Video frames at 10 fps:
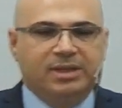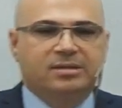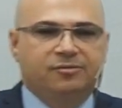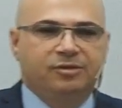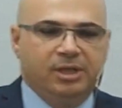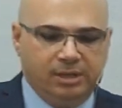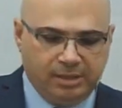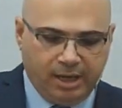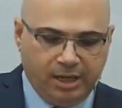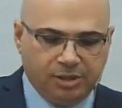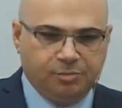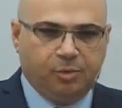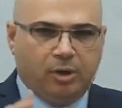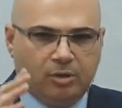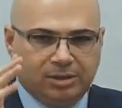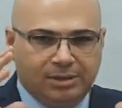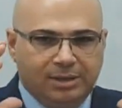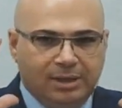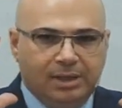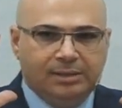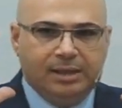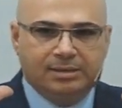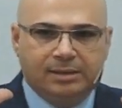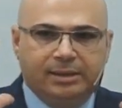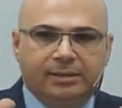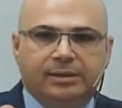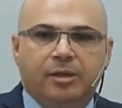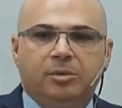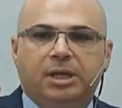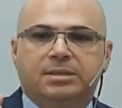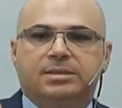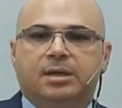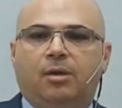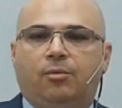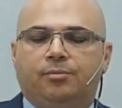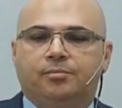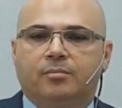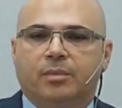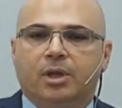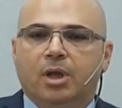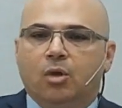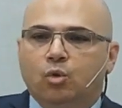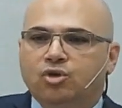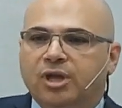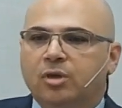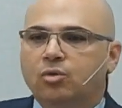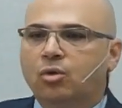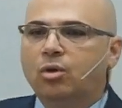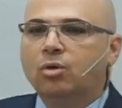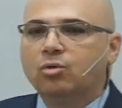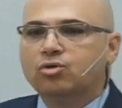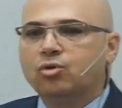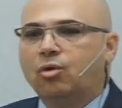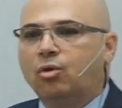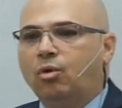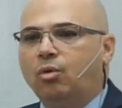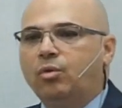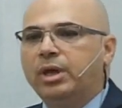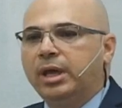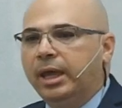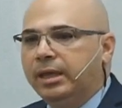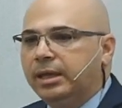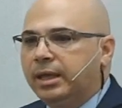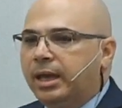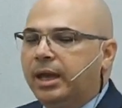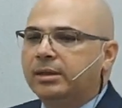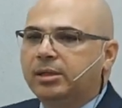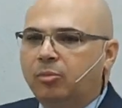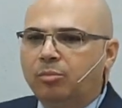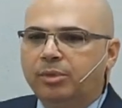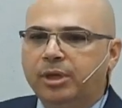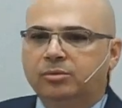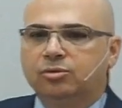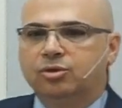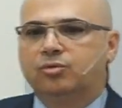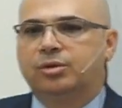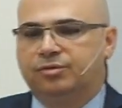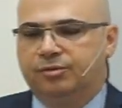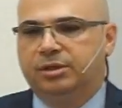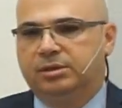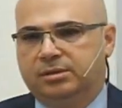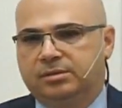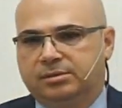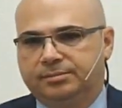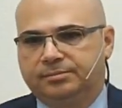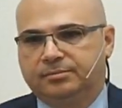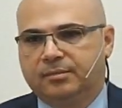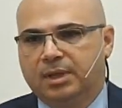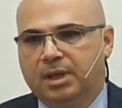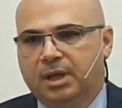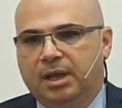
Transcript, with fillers: And most importantly, because of this faithfulness, because of this determination, the Lord honored them in every moment of their lives.